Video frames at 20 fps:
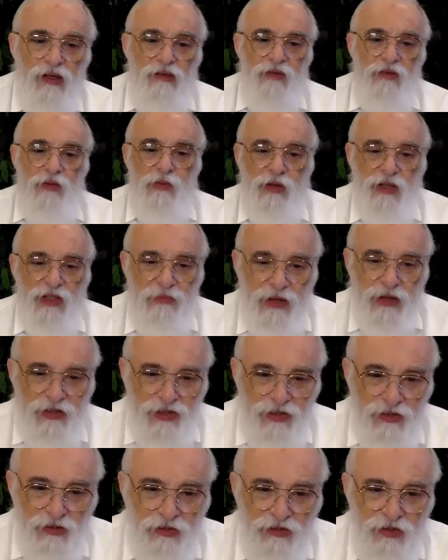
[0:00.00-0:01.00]
He spoke about
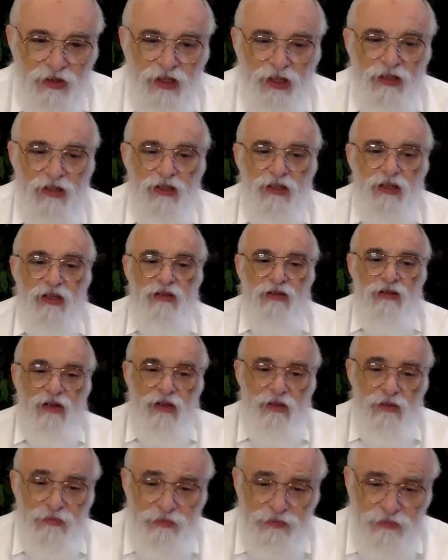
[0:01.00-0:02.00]
children the other day,
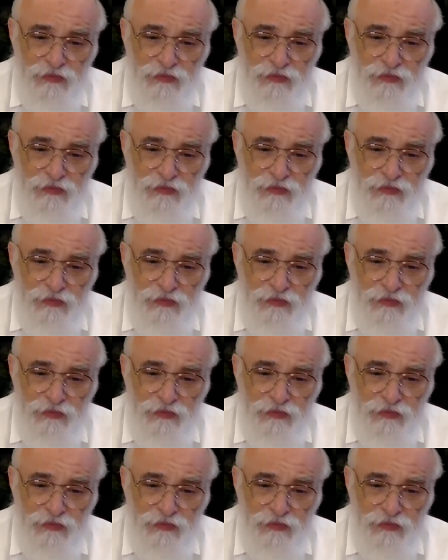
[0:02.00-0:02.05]
right?